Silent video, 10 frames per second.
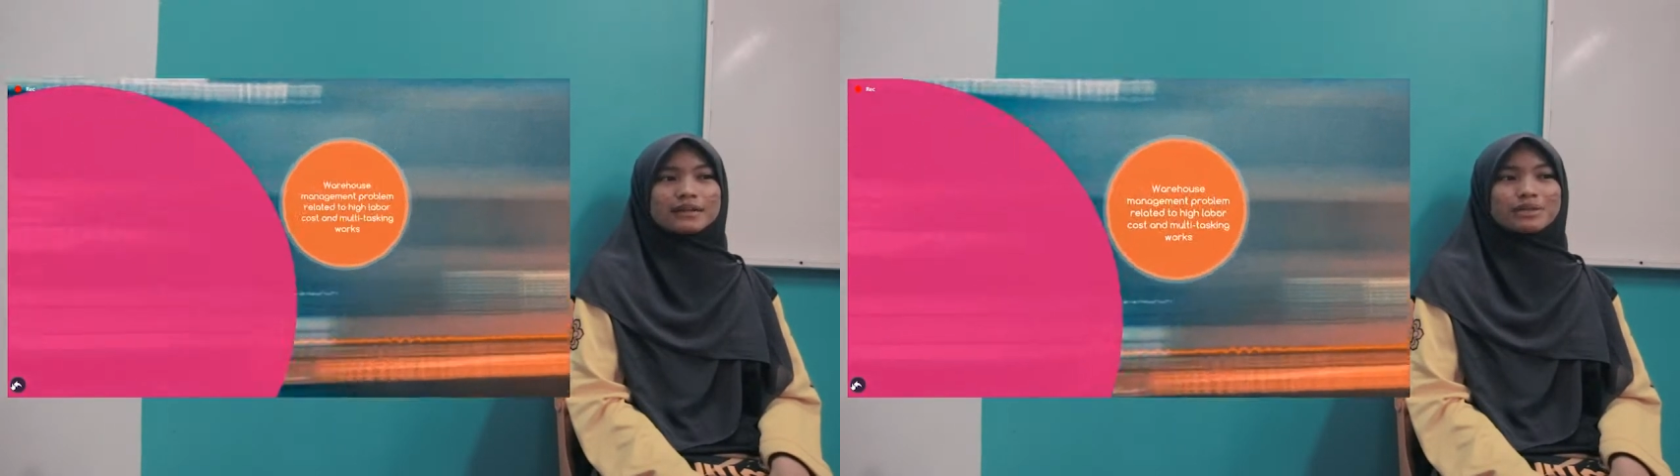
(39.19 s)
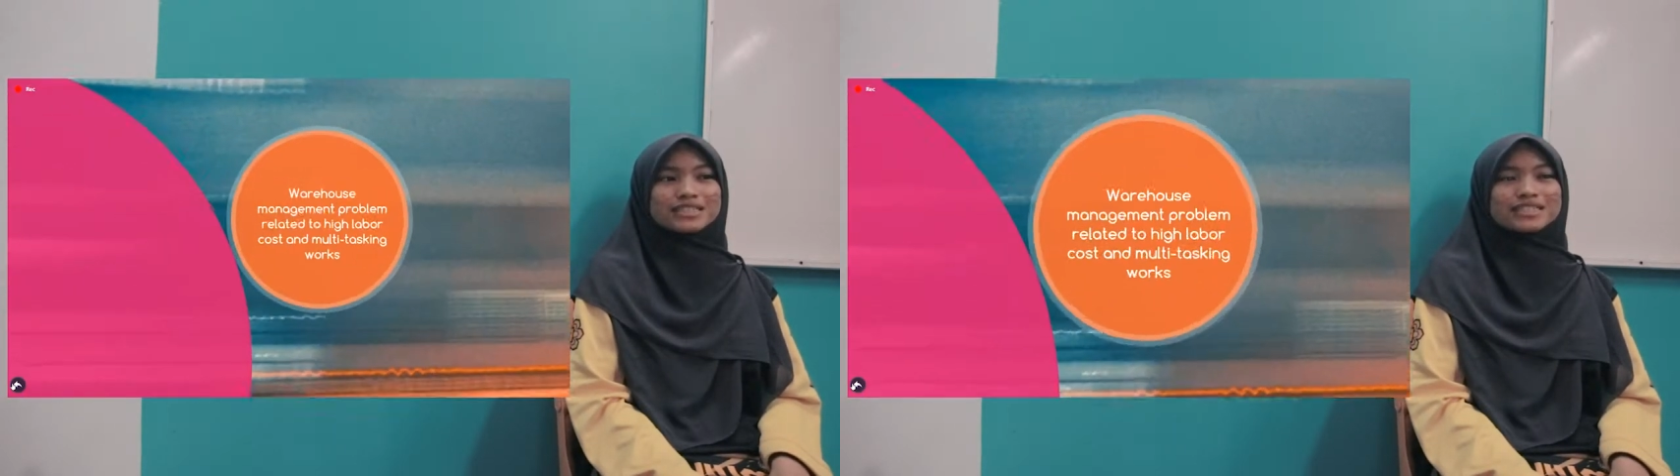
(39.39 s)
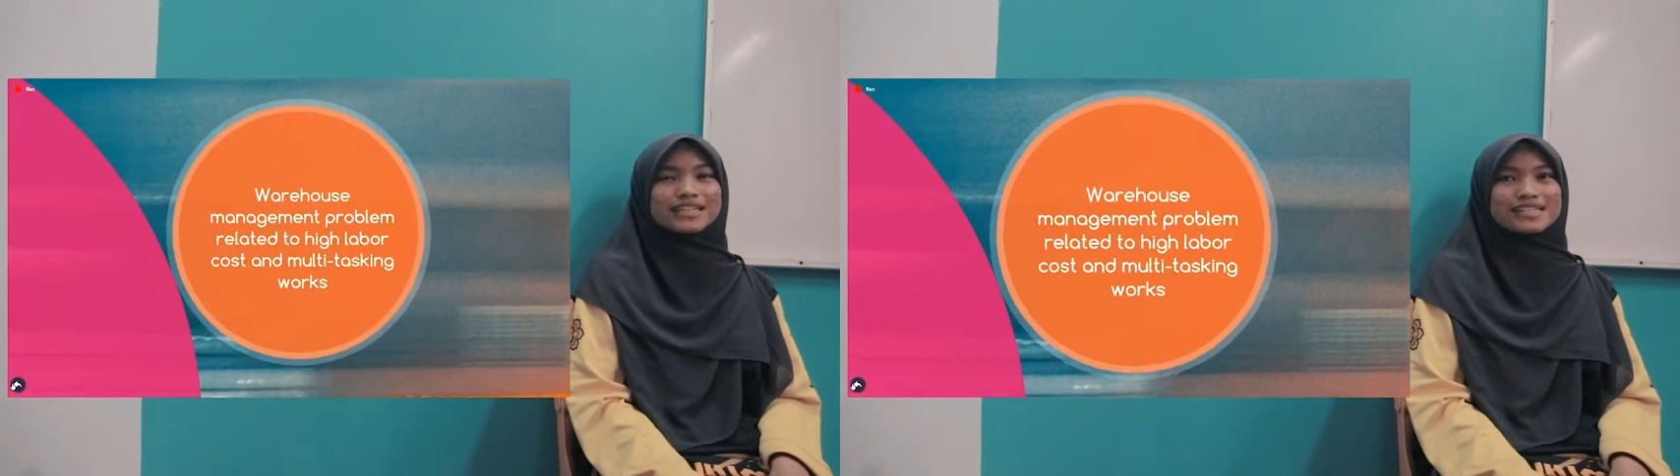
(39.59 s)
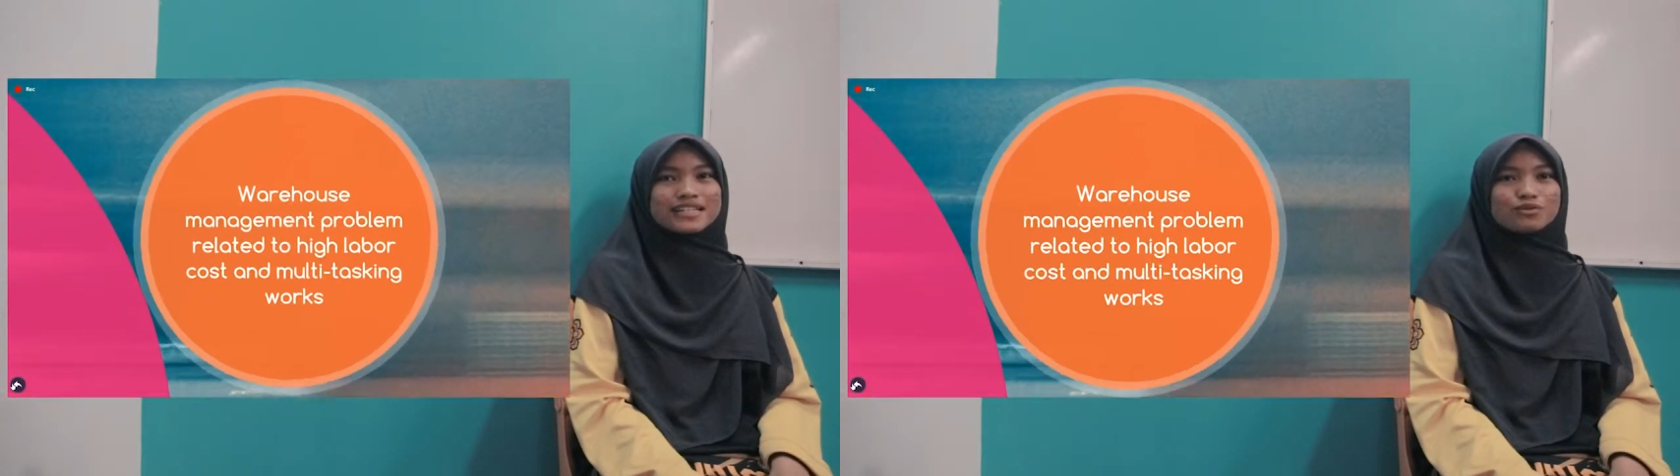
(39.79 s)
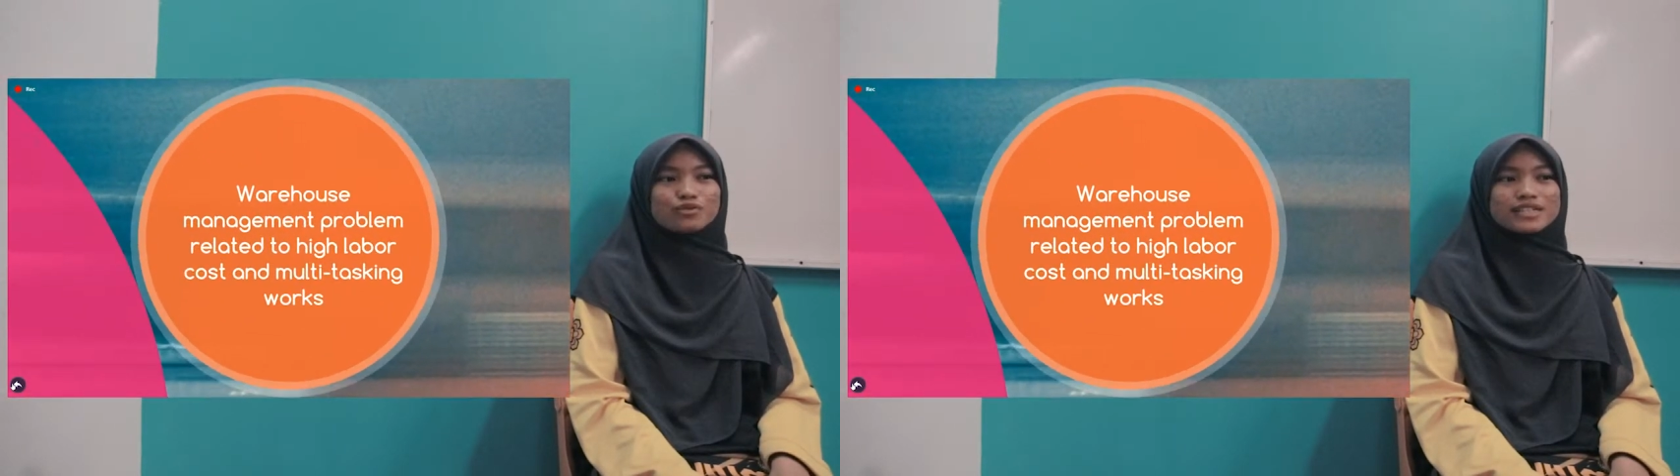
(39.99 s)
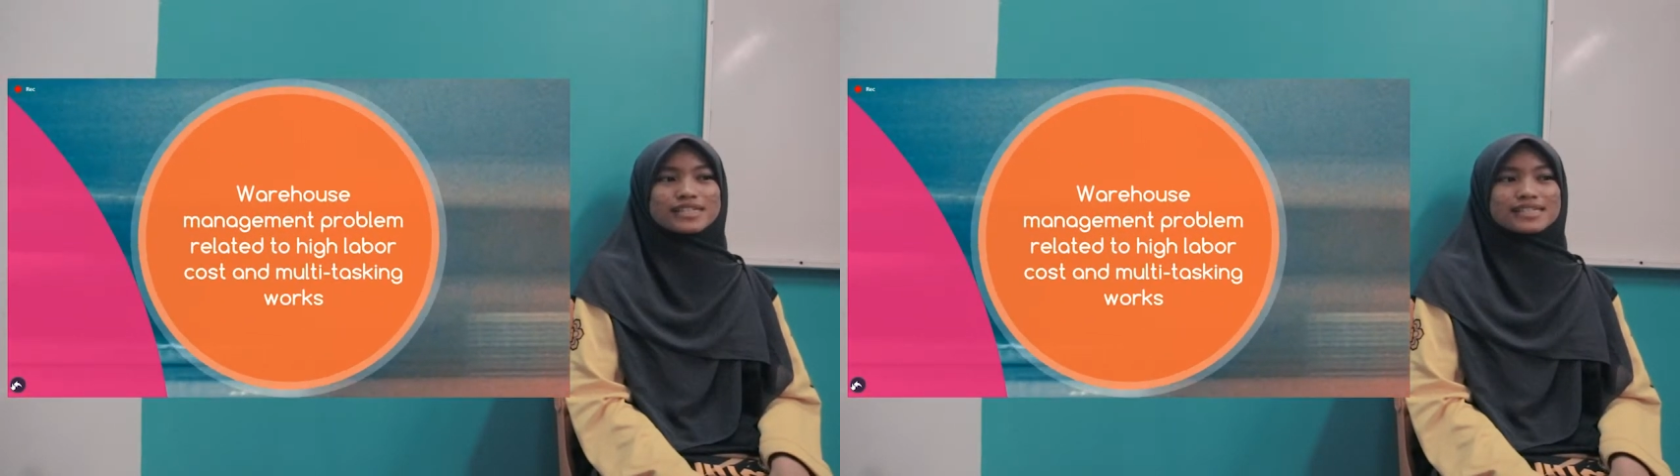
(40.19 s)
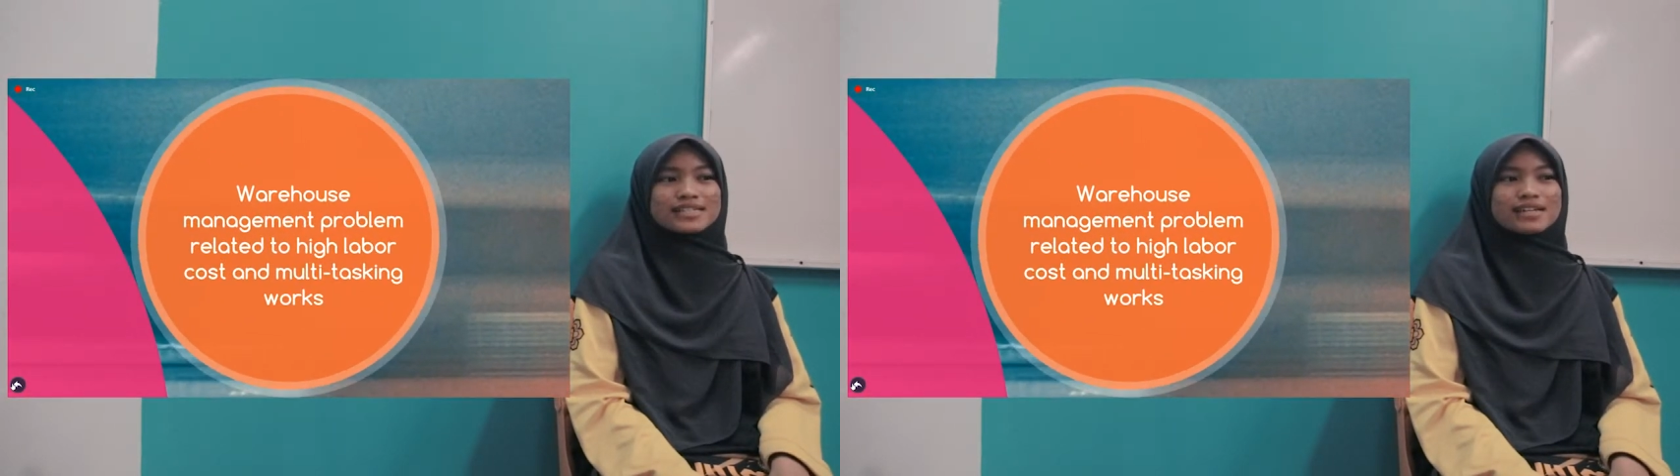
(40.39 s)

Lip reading: and multitasking needs.